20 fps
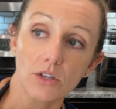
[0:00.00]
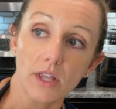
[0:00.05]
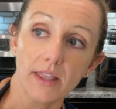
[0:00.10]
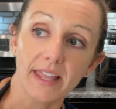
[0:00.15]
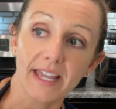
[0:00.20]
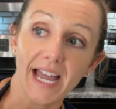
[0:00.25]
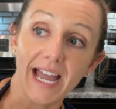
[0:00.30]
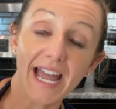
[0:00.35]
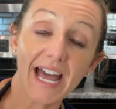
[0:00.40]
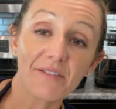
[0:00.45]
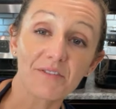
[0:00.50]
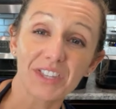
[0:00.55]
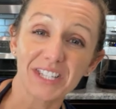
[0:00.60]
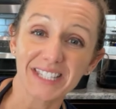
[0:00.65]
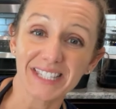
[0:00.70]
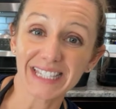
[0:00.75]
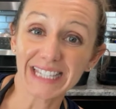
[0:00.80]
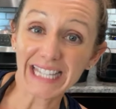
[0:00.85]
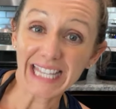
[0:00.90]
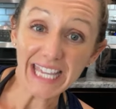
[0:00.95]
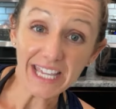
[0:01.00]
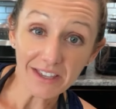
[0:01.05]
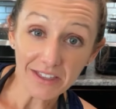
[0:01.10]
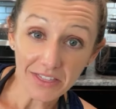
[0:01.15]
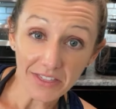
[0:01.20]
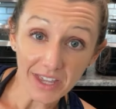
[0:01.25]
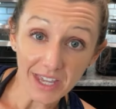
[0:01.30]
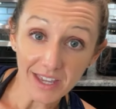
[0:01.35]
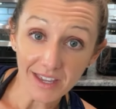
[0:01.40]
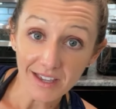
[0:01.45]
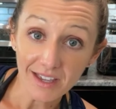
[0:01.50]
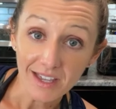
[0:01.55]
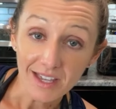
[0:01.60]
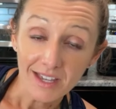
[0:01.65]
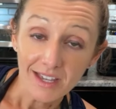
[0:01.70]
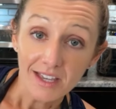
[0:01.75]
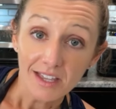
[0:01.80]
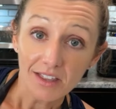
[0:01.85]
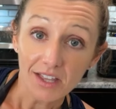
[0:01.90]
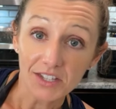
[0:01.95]
like I have this link thing.
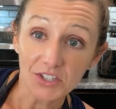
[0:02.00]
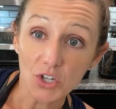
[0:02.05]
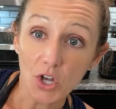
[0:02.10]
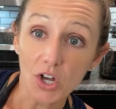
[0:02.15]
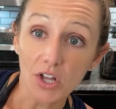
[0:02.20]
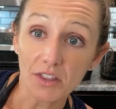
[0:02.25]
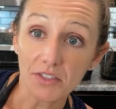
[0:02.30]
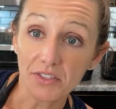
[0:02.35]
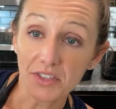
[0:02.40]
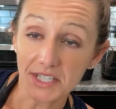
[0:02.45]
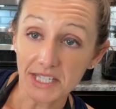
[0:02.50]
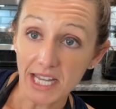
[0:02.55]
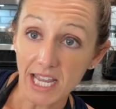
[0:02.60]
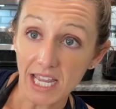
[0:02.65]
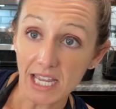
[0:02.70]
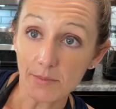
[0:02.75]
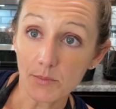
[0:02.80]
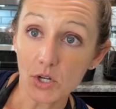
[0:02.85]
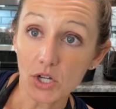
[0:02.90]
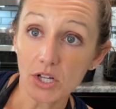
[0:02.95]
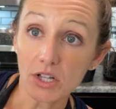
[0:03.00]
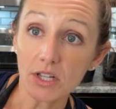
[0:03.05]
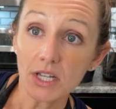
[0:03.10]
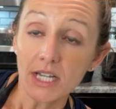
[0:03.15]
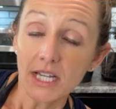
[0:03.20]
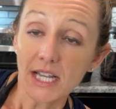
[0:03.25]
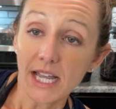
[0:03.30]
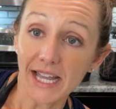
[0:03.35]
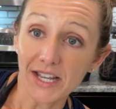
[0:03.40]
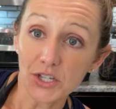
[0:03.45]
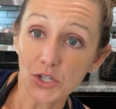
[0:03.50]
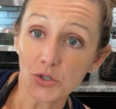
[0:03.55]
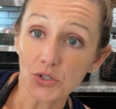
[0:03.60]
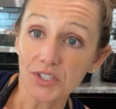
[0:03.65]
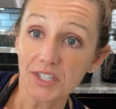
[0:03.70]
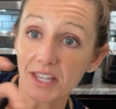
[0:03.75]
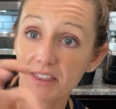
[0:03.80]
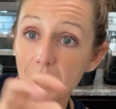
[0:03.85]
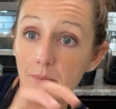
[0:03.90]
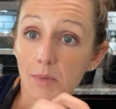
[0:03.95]
It's called the table, and you
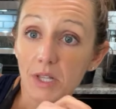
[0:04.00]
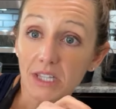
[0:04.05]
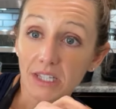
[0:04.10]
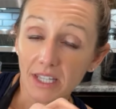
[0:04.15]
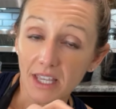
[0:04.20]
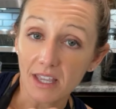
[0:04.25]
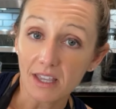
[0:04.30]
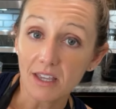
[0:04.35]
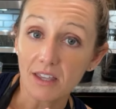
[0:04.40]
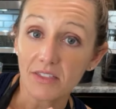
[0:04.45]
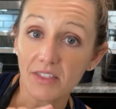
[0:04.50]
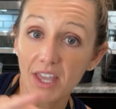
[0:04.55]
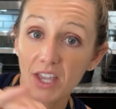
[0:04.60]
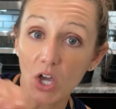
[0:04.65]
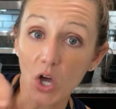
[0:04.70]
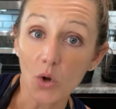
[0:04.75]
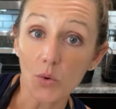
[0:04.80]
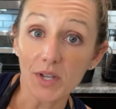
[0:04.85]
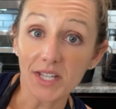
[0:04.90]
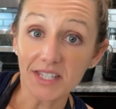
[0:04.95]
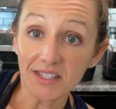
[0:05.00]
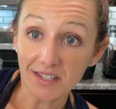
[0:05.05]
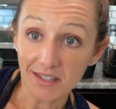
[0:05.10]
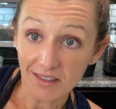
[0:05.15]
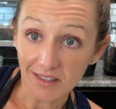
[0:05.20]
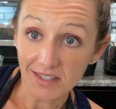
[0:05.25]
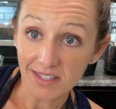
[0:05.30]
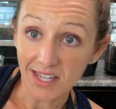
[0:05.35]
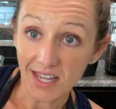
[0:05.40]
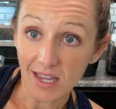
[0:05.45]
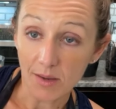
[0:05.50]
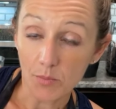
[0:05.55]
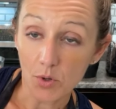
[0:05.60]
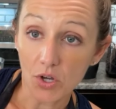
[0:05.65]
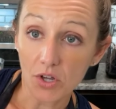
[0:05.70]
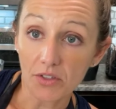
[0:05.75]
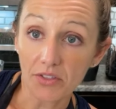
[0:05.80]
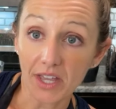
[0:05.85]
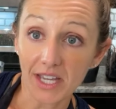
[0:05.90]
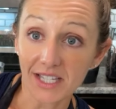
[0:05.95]
send them a link. They go into the
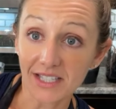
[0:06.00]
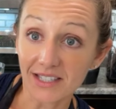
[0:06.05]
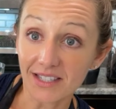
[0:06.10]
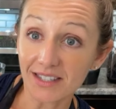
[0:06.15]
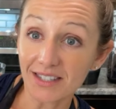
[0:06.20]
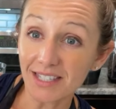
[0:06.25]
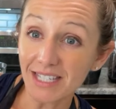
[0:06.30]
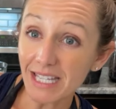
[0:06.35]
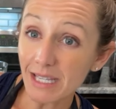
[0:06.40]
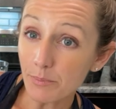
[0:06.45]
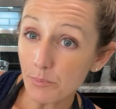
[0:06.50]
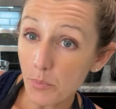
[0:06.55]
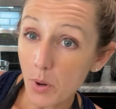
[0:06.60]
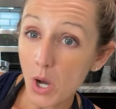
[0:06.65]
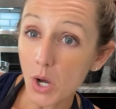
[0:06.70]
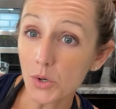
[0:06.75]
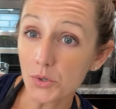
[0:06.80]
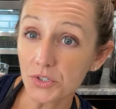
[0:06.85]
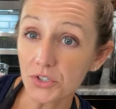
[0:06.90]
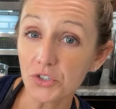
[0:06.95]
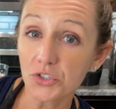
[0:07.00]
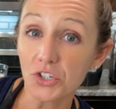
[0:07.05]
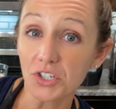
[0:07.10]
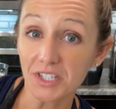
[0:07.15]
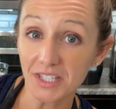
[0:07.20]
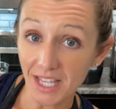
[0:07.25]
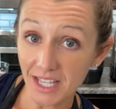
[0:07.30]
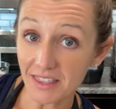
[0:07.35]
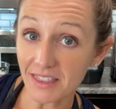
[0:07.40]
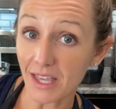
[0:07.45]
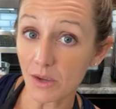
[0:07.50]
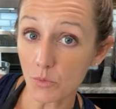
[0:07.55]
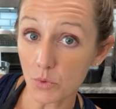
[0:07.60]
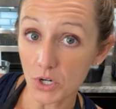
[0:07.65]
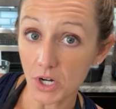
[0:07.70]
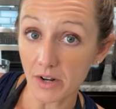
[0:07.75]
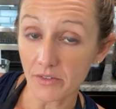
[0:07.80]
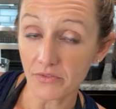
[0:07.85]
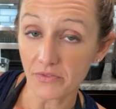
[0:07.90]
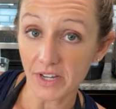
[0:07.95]
table. They can see posts just like they would
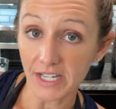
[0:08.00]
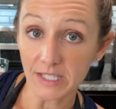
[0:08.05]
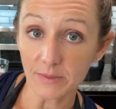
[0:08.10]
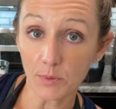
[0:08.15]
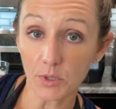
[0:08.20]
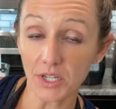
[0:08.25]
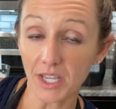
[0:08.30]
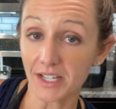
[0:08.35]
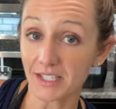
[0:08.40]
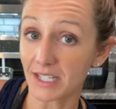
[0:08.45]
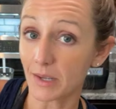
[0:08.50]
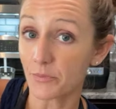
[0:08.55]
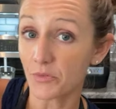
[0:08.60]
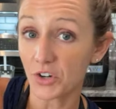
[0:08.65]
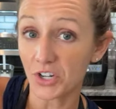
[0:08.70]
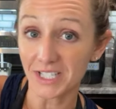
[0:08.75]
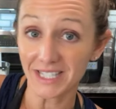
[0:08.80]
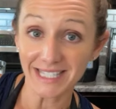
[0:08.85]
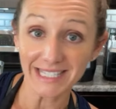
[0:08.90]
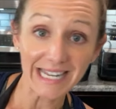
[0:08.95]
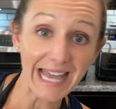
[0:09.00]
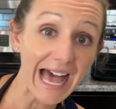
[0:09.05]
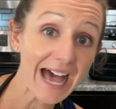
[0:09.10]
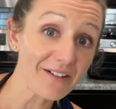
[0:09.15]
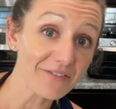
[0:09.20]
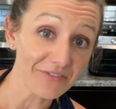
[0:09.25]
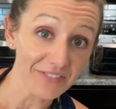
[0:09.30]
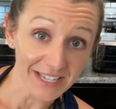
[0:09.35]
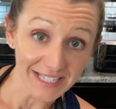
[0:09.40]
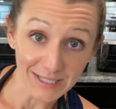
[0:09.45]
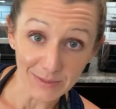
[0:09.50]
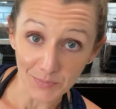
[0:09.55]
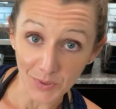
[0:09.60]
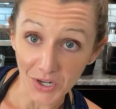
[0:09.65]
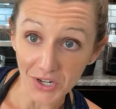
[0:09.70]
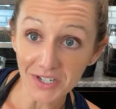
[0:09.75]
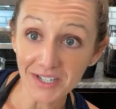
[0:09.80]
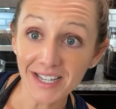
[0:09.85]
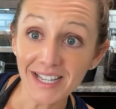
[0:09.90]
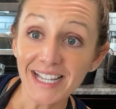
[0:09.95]
on Facebook, except for it's not
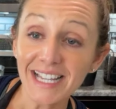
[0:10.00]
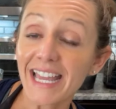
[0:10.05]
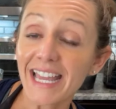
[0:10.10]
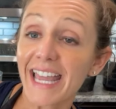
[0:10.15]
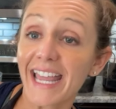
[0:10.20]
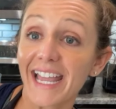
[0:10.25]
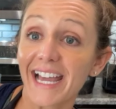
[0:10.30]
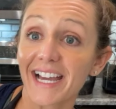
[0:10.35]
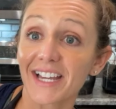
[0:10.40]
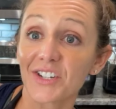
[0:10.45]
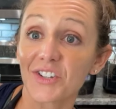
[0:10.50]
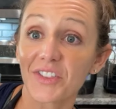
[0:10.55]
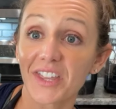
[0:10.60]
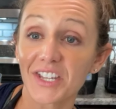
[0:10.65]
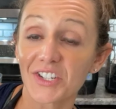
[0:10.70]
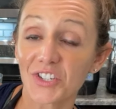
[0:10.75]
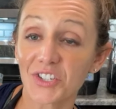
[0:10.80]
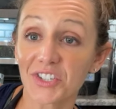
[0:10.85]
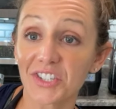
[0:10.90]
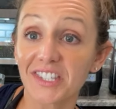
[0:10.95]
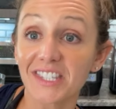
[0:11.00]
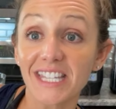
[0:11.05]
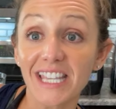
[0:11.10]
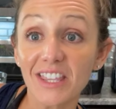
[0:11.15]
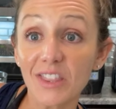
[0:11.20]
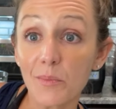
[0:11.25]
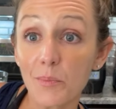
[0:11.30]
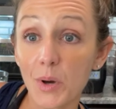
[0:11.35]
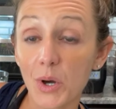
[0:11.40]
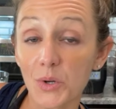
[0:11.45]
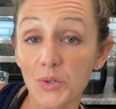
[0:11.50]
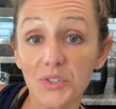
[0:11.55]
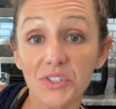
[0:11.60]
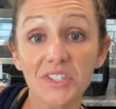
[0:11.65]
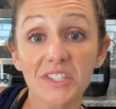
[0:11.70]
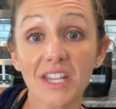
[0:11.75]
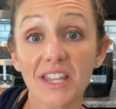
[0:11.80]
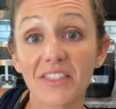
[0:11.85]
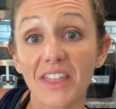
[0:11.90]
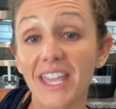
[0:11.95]
Facebook. And they just see the
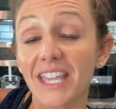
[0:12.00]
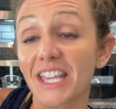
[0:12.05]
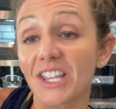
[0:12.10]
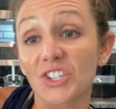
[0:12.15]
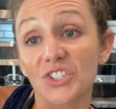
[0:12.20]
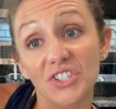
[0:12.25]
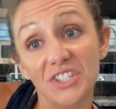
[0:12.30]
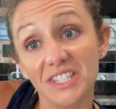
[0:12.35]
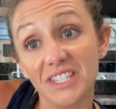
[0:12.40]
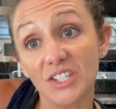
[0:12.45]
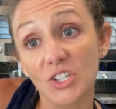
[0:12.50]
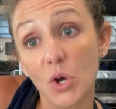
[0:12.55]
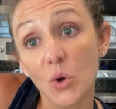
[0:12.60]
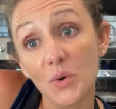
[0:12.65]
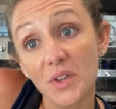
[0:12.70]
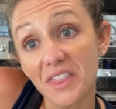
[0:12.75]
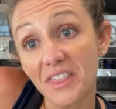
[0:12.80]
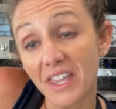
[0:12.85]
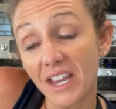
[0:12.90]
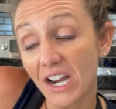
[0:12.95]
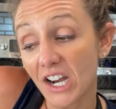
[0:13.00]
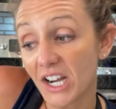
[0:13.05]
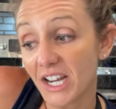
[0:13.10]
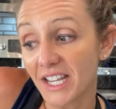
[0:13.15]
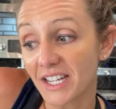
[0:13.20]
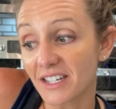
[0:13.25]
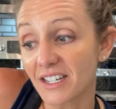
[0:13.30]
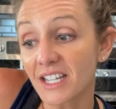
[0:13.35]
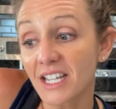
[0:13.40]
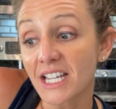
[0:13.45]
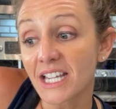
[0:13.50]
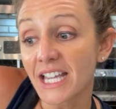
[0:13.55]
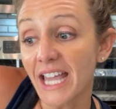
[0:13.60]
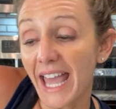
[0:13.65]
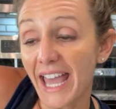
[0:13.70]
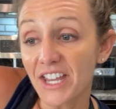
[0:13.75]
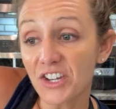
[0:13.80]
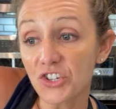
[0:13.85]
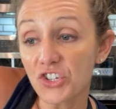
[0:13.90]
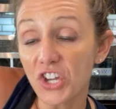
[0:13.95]
posts. They can go in there and
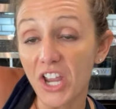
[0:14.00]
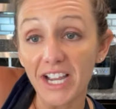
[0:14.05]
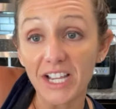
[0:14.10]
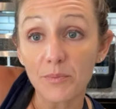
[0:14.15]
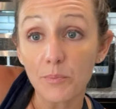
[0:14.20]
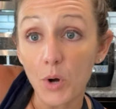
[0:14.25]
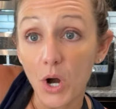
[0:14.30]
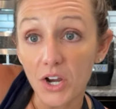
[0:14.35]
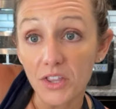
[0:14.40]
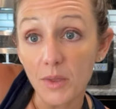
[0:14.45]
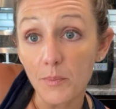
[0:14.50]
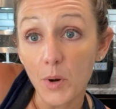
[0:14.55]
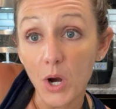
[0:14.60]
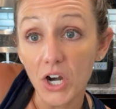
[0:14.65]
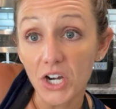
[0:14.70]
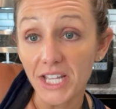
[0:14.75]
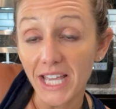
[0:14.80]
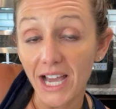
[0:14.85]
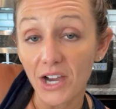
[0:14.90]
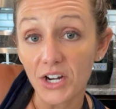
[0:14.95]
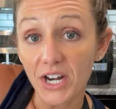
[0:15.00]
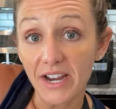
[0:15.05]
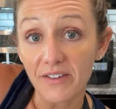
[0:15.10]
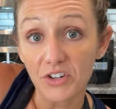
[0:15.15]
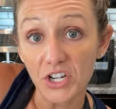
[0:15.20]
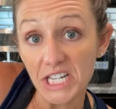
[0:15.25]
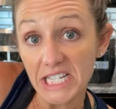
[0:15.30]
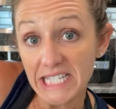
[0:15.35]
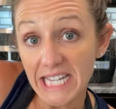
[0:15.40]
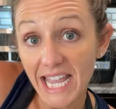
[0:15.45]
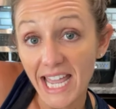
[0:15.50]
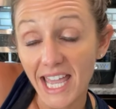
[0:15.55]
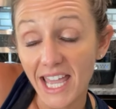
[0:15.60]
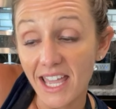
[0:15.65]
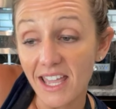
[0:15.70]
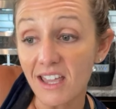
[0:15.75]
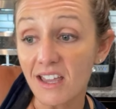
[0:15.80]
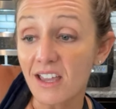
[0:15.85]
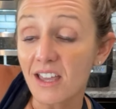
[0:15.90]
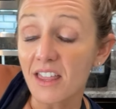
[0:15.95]
and check part, the party out every
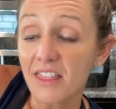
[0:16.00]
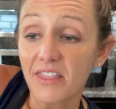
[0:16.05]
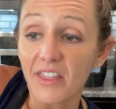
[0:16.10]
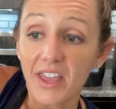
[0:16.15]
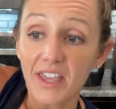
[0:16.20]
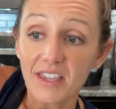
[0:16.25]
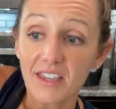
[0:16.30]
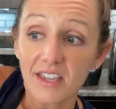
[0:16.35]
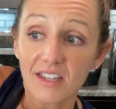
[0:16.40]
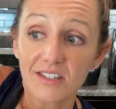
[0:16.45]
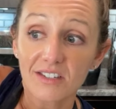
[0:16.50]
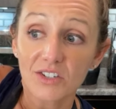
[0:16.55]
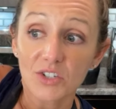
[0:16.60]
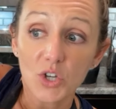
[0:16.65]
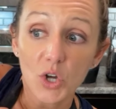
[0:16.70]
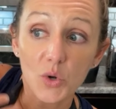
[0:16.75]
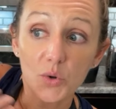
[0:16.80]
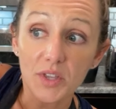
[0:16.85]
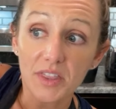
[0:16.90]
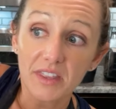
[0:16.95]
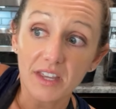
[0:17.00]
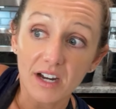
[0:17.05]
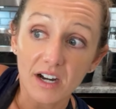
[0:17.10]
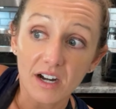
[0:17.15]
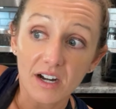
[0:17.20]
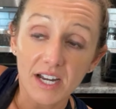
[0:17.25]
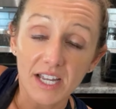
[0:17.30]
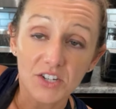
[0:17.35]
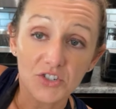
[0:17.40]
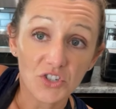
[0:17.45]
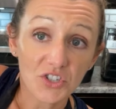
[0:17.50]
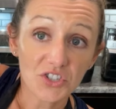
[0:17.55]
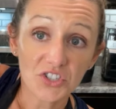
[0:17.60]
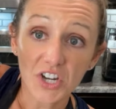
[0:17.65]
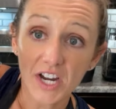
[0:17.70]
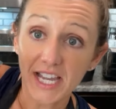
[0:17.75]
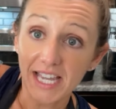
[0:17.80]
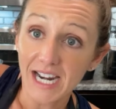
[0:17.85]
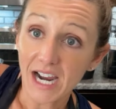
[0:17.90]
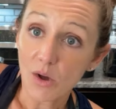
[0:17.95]
day. They can go in there and just
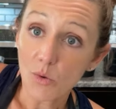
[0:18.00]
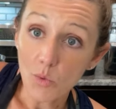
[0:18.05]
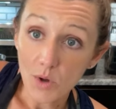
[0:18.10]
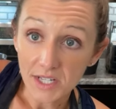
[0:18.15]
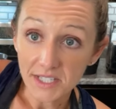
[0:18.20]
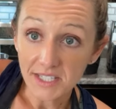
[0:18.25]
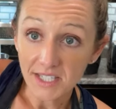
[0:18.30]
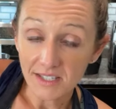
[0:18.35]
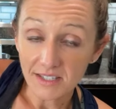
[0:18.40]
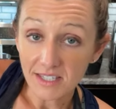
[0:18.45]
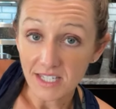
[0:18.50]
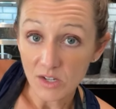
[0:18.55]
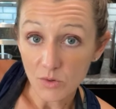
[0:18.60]
check it out once and see